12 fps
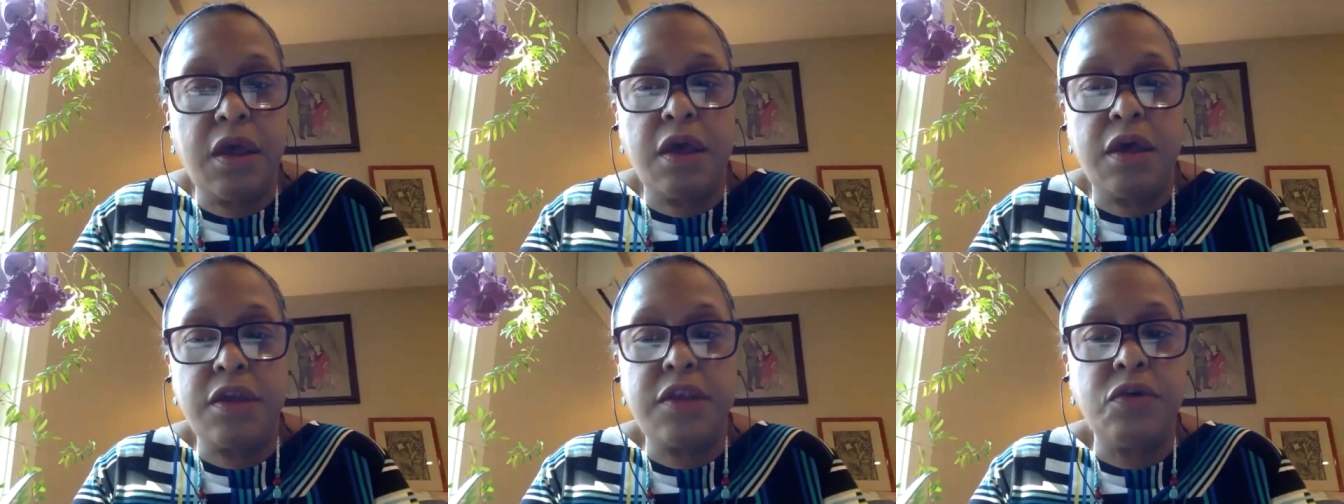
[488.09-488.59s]

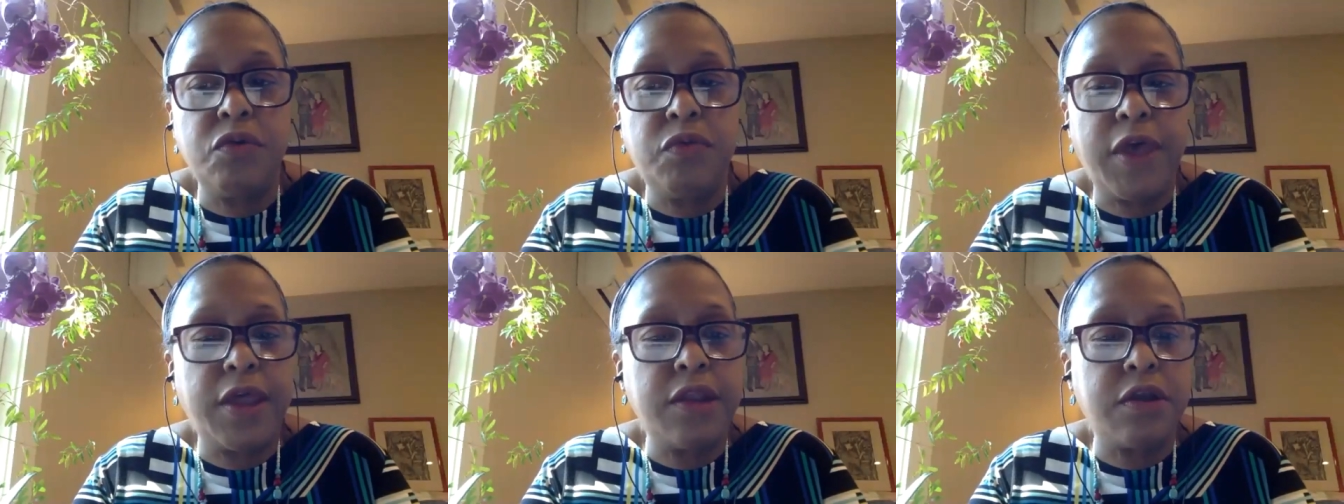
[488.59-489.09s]
until
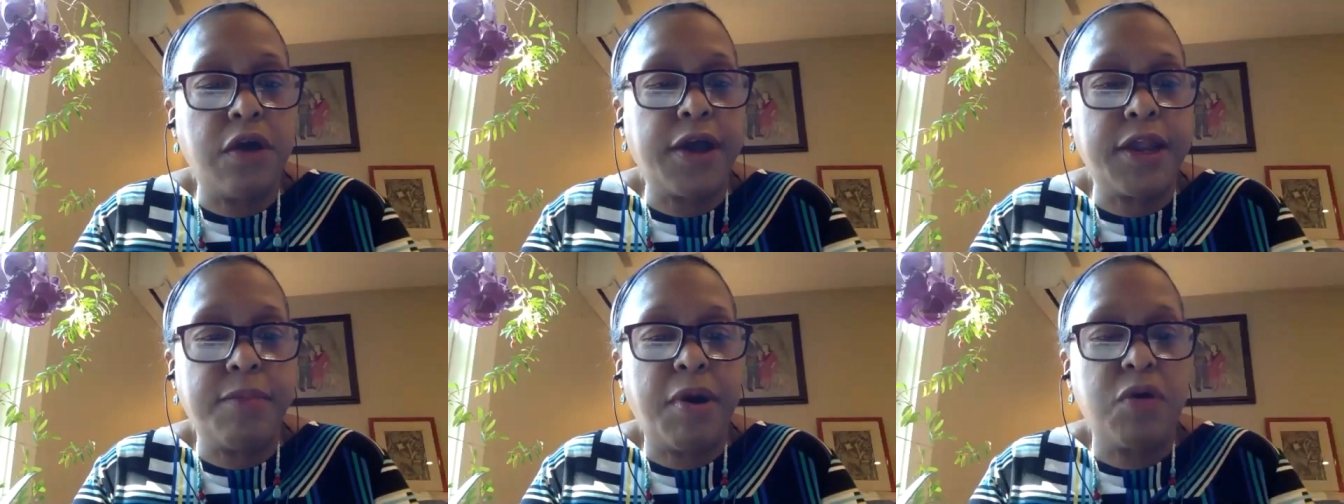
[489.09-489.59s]
then,
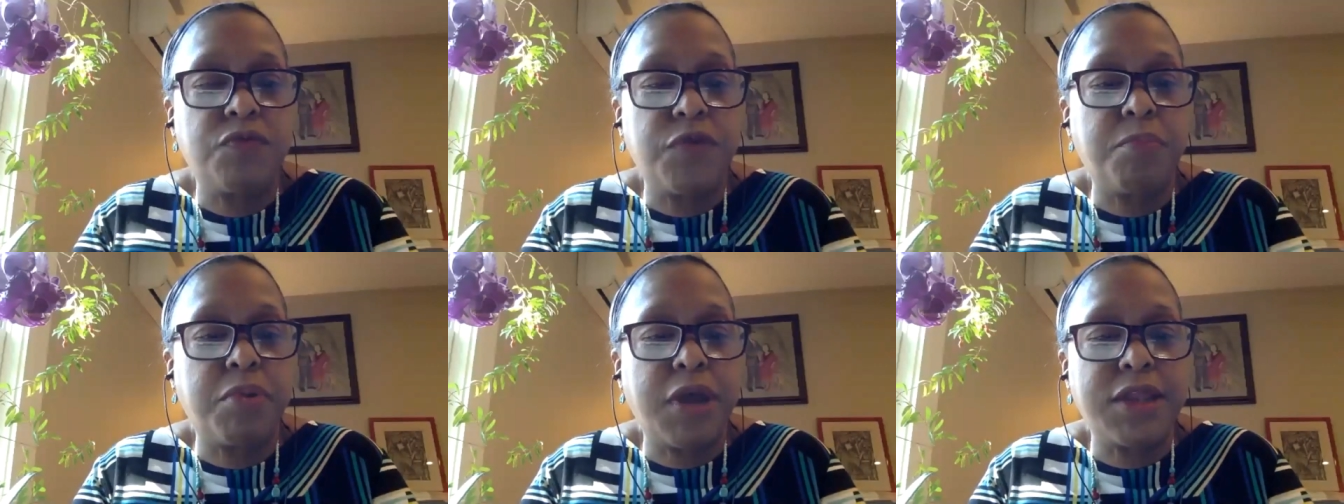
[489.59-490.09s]
talking about fair
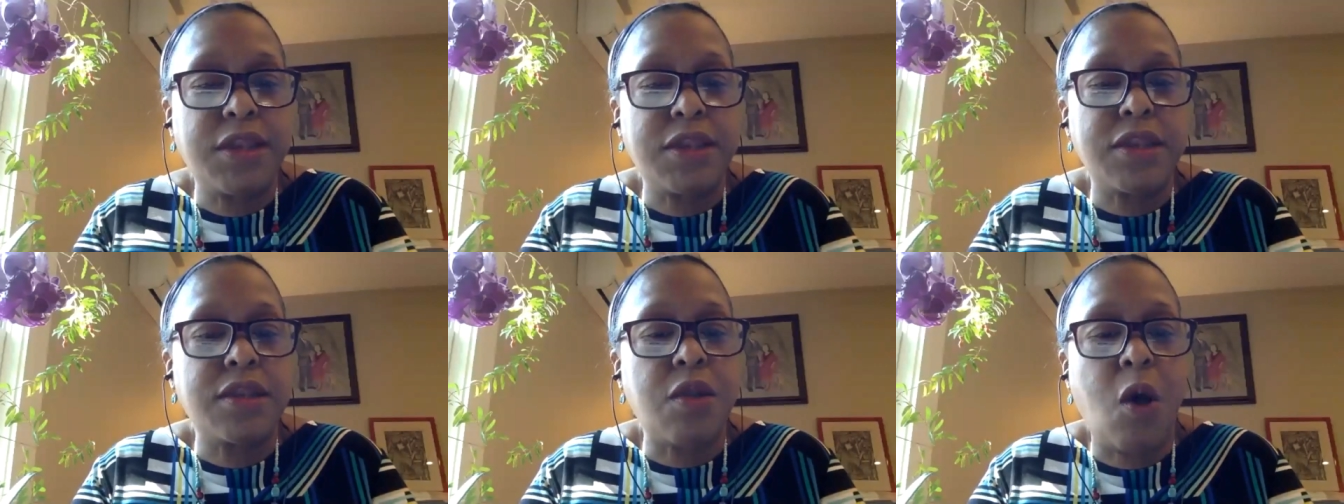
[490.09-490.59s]
prices
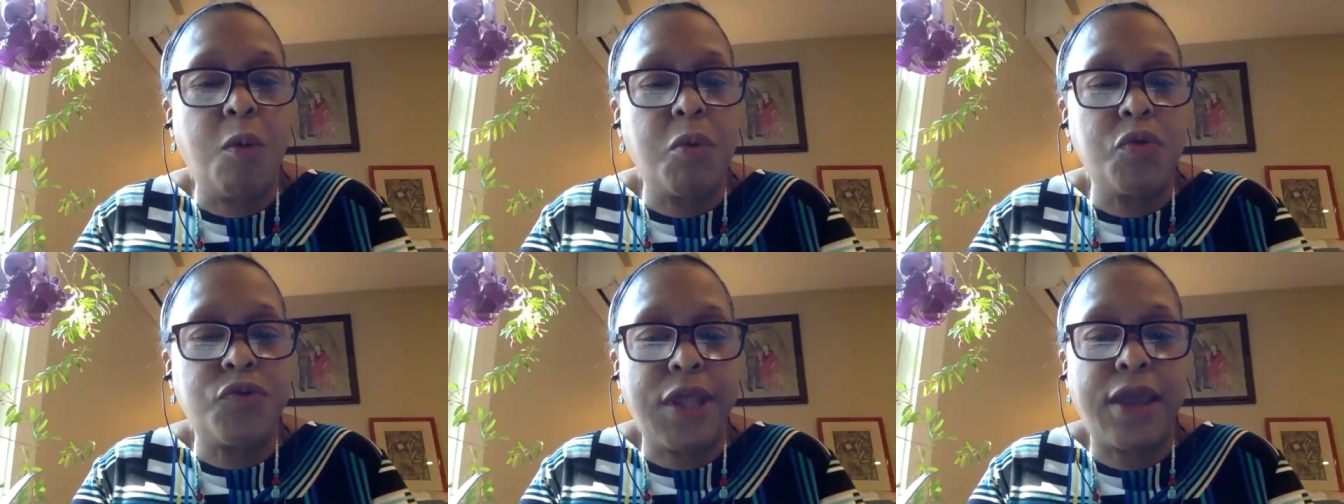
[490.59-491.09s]
is
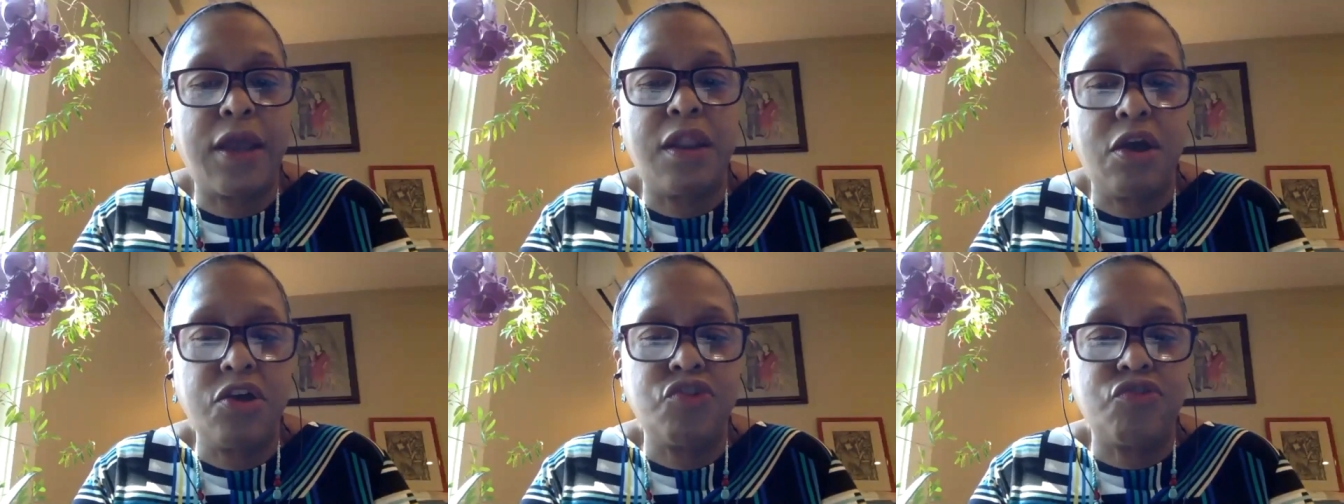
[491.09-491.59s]
almost like a
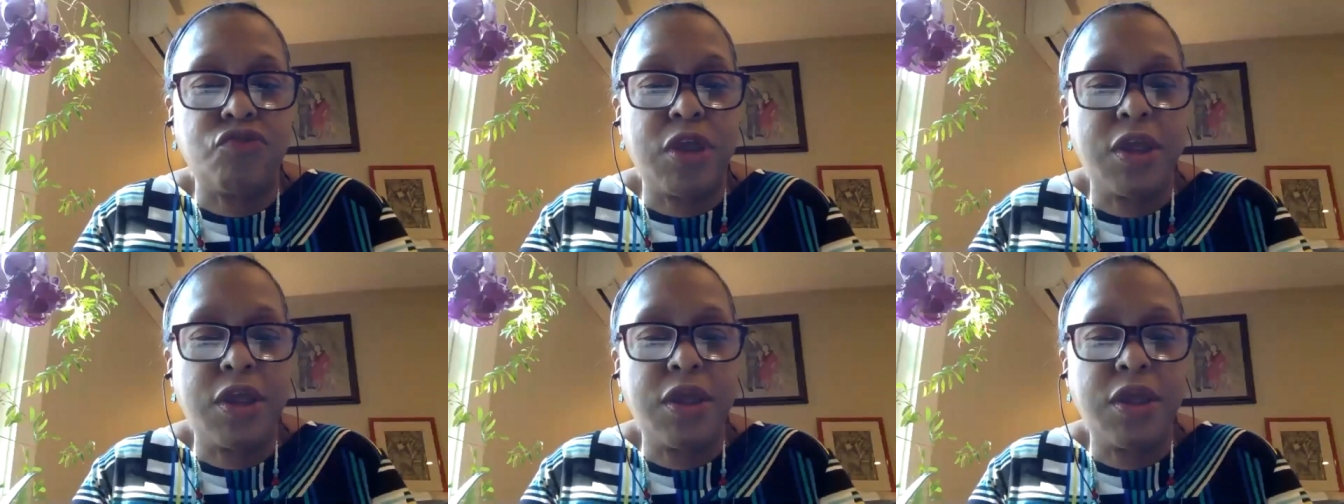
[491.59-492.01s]
luxury.